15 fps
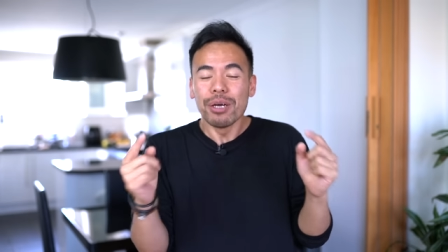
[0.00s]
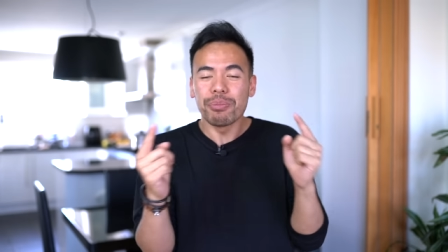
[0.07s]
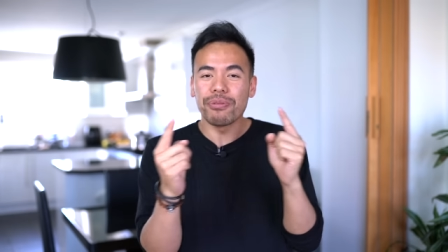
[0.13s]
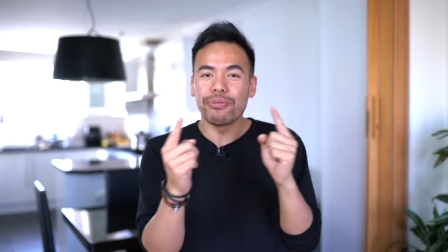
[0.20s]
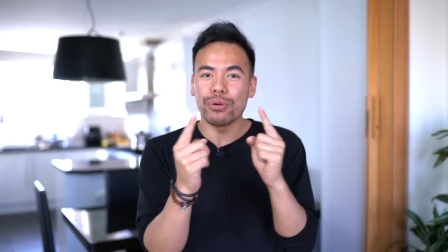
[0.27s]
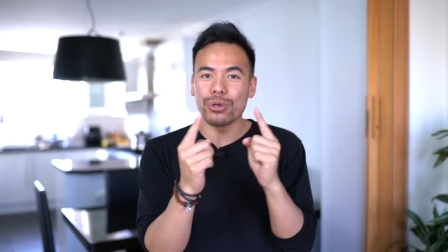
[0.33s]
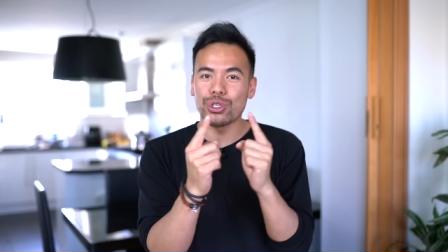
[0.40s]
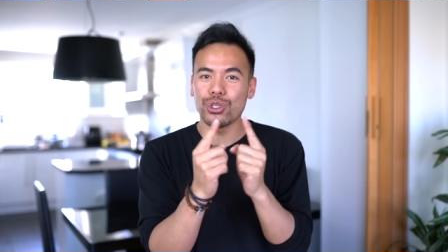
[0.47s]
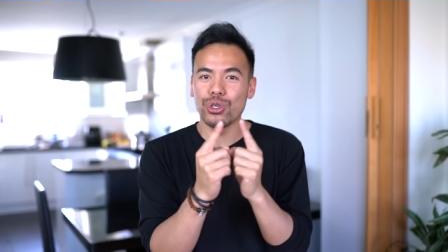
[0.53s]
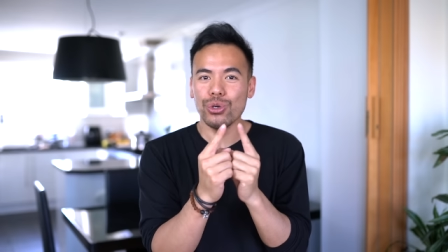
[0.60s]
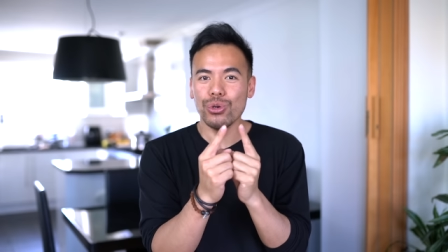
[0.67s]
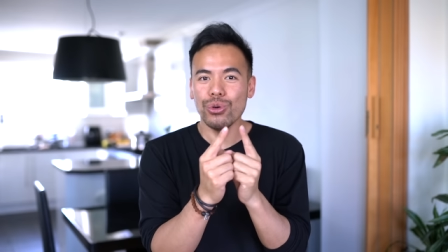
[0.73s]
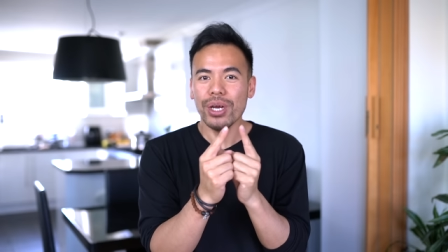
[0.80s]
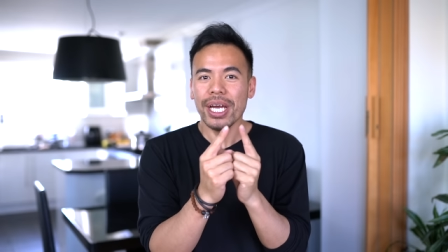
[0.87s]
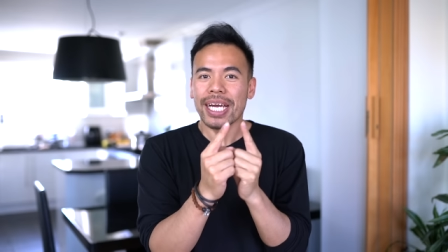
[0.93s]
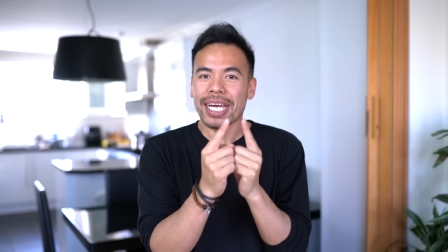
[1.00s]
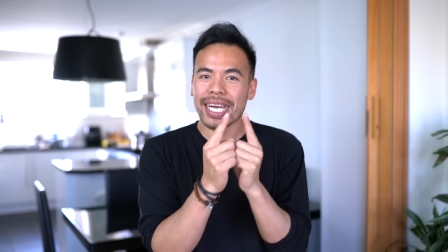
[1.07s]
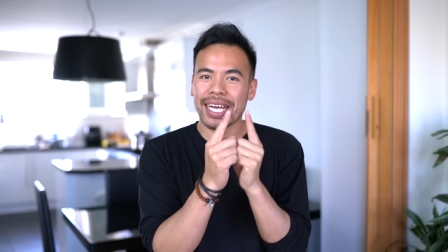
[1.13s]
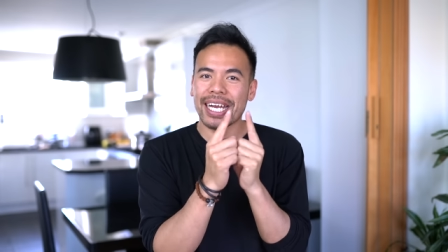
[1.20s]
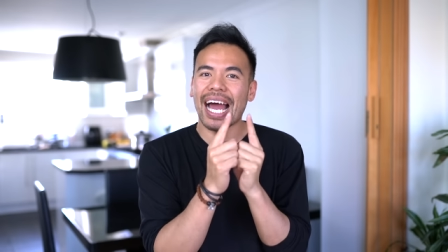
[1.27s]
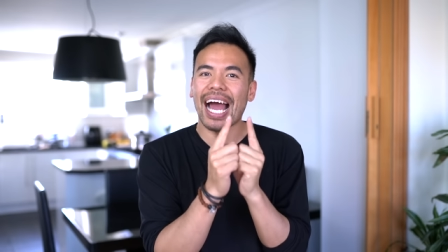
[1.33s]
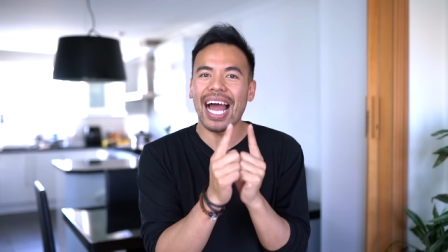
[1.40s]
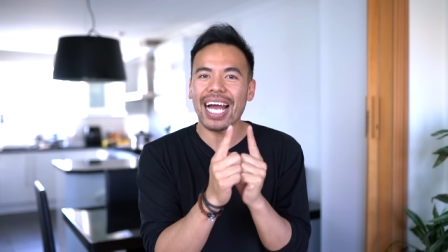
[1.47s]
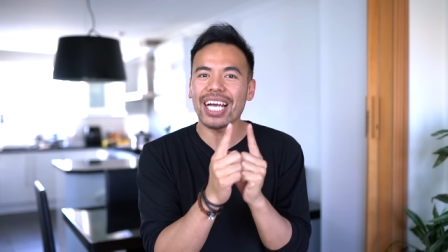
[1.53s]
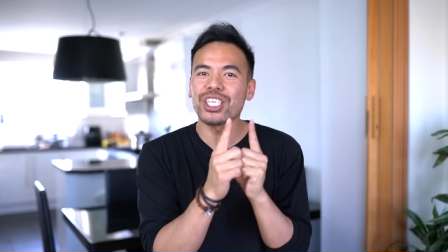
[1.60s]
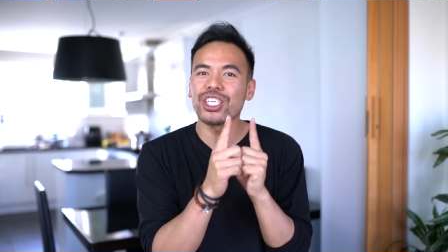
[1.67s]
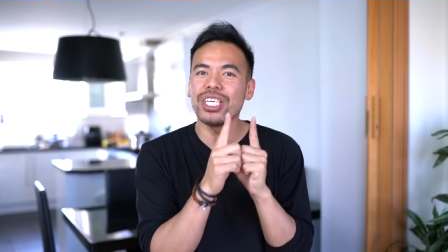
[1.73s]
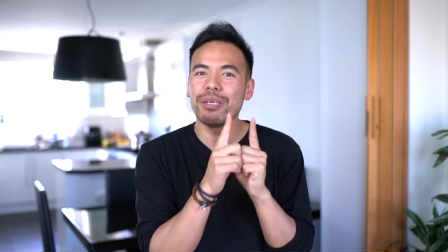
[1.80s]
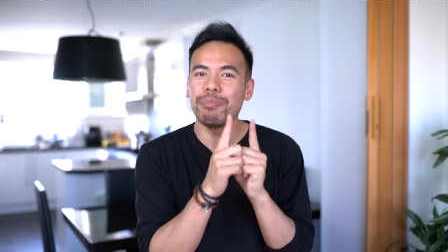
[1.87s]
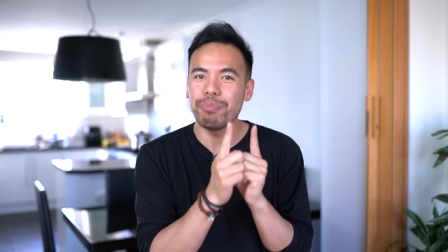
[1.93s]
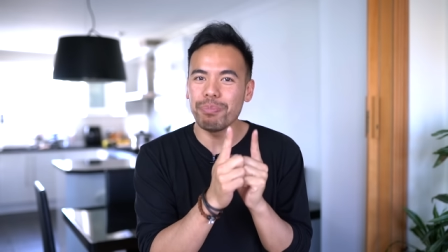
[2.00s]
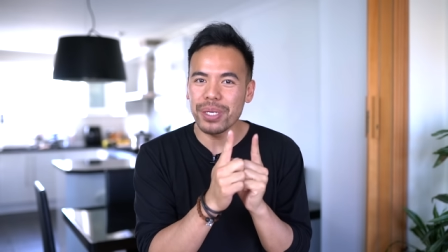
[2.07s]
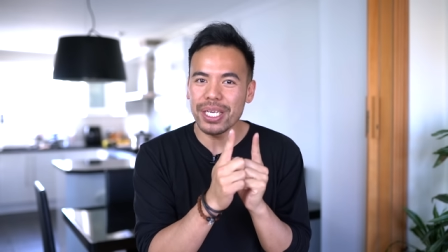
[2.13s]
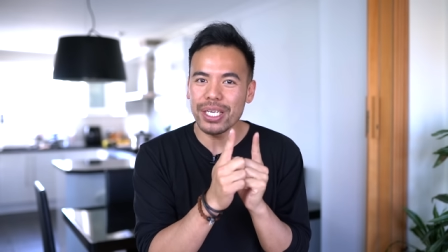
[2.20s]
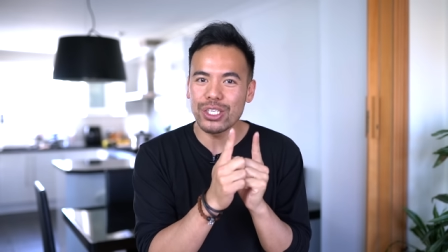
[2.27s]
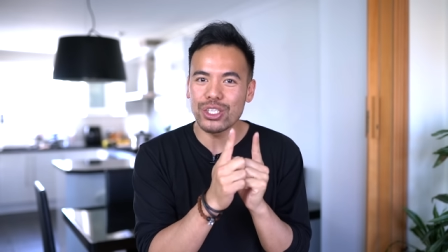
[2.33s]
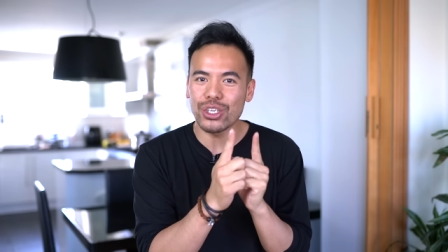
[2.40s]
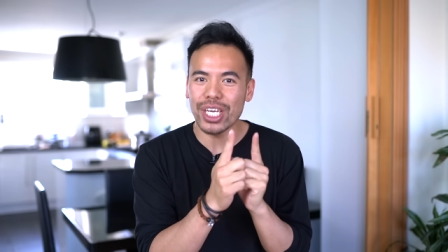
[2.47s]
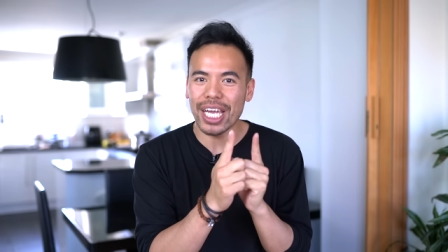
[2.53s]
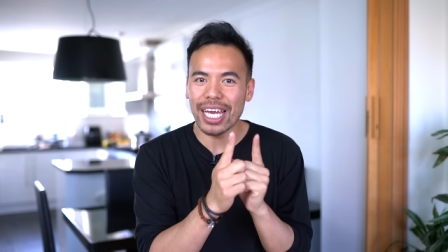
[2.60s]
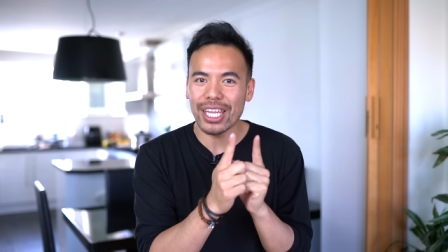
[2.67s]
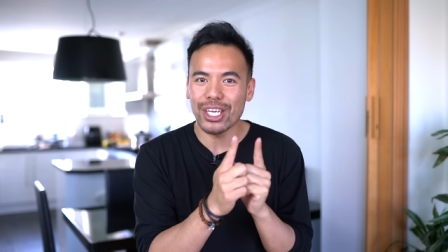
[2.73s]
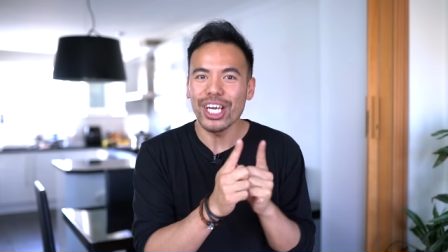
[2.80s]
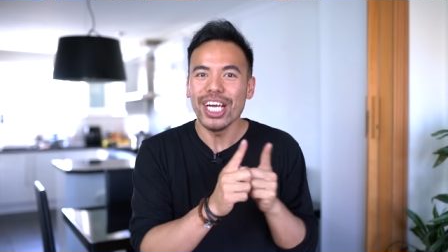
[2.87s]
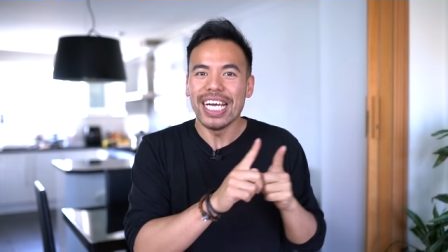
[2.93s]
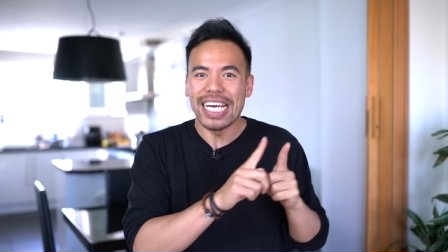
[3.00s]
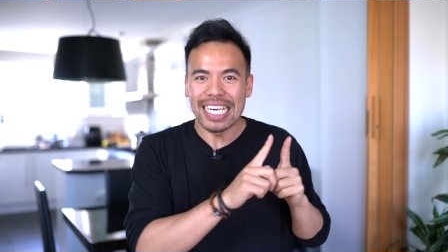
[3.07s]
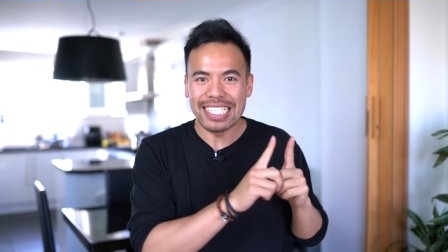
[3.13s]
before two can actually be together